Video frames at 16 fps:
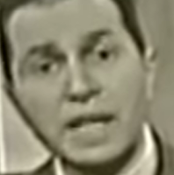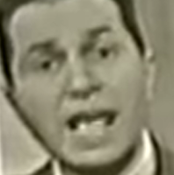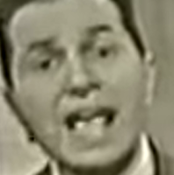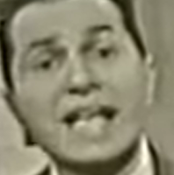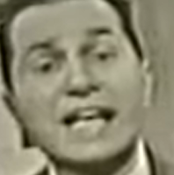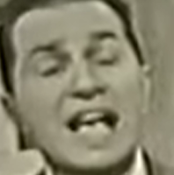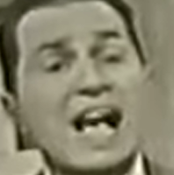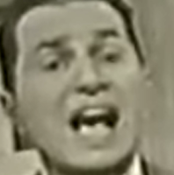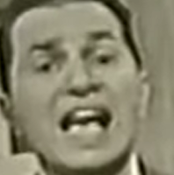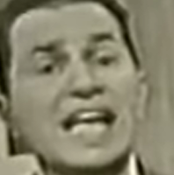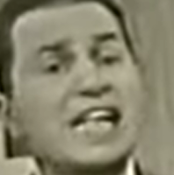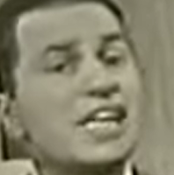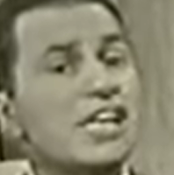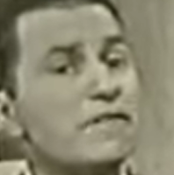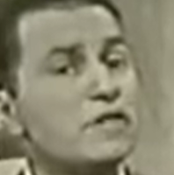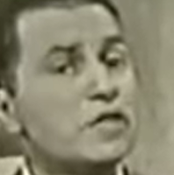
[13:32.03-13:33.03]
a
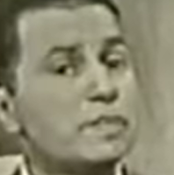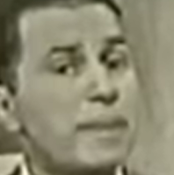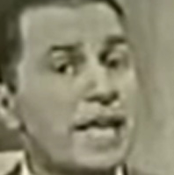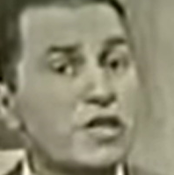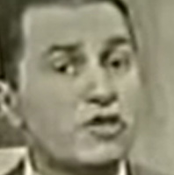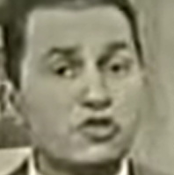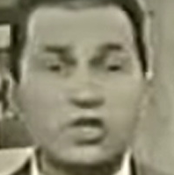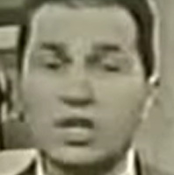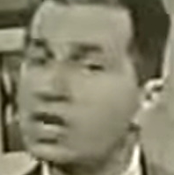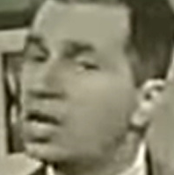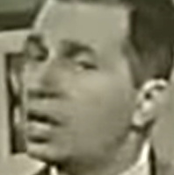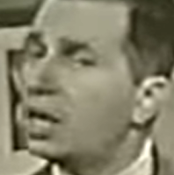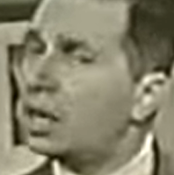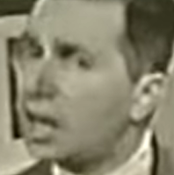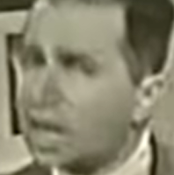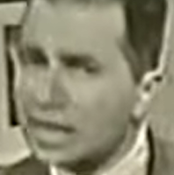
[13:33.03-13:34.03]
kind of speech
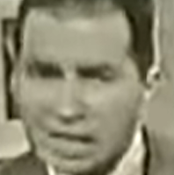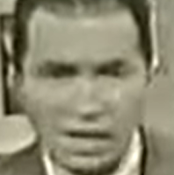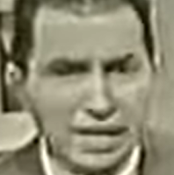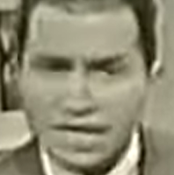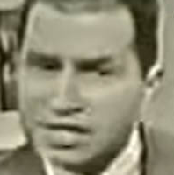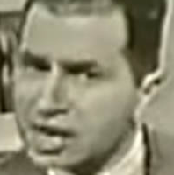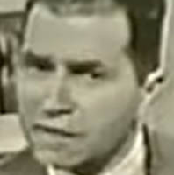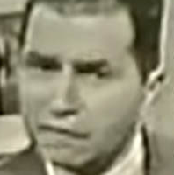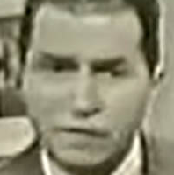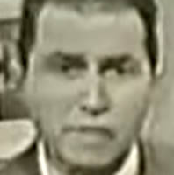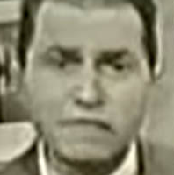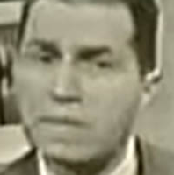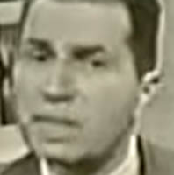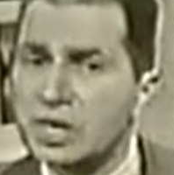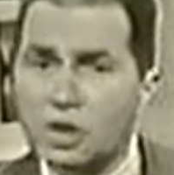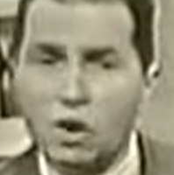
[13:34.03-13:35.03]
utterly
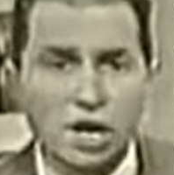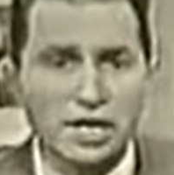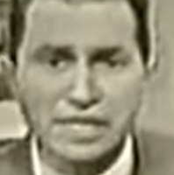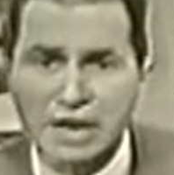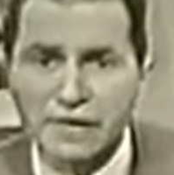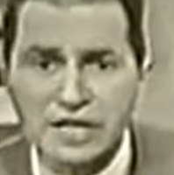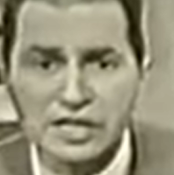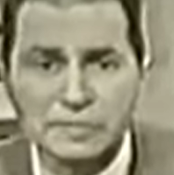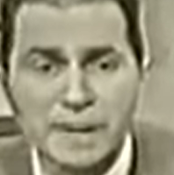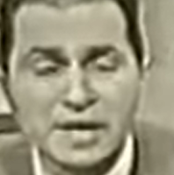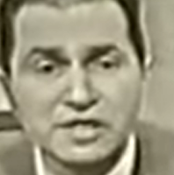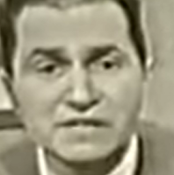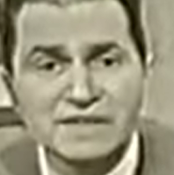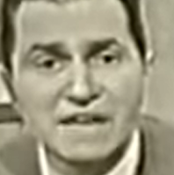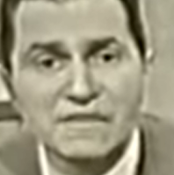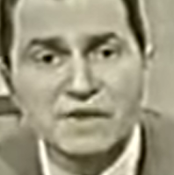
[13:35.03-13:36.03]
different from the ordinary
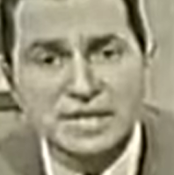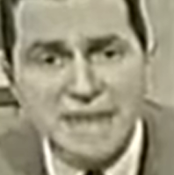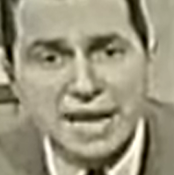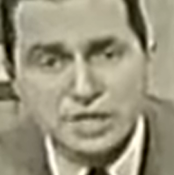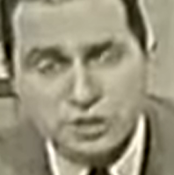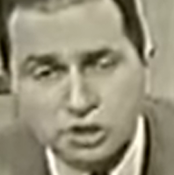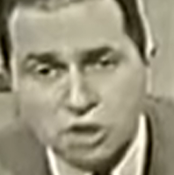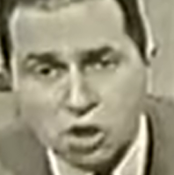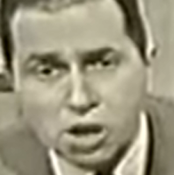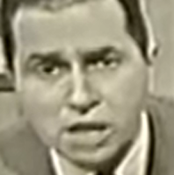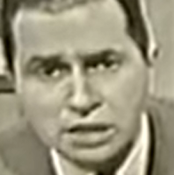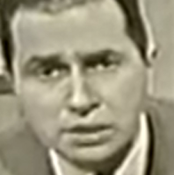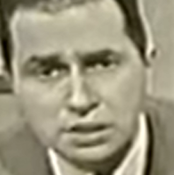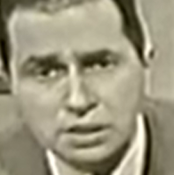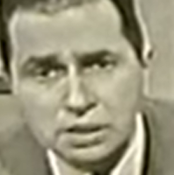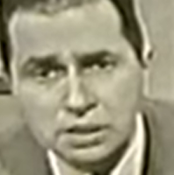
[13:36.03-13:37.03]
speech of everyday discourse,